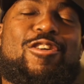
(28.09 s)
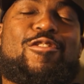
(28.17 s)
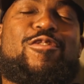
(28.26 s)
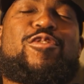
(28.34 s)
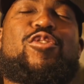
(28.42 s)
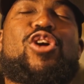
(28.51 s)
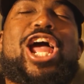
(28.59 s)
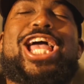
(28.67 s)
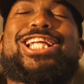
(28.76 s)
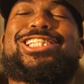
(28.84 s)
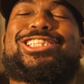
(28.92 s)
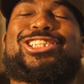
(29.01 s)

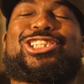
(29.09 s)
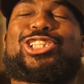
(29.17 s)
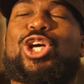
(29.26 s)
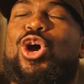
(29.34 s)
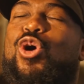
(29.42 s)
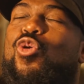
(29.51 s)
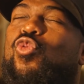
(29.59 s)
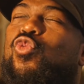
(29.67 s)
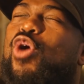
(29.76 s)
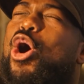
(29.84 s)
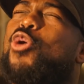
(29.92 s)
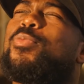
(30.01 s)
friends,
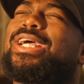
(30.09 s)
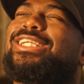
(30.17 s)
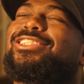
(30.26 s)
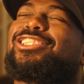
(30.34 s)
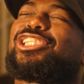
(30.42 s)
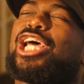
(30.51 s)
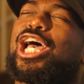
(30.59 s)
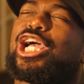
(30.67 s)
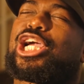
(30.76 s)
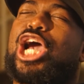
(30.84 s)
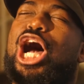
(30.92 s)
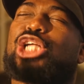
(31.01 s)
Romans,
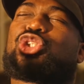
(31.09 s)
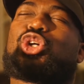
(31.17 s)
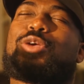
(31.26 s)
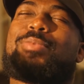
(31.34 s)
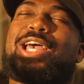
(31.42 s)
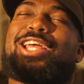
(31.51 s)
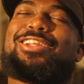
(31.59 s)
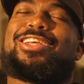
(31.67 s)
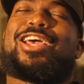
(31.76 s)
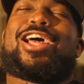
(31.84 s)
countrymen,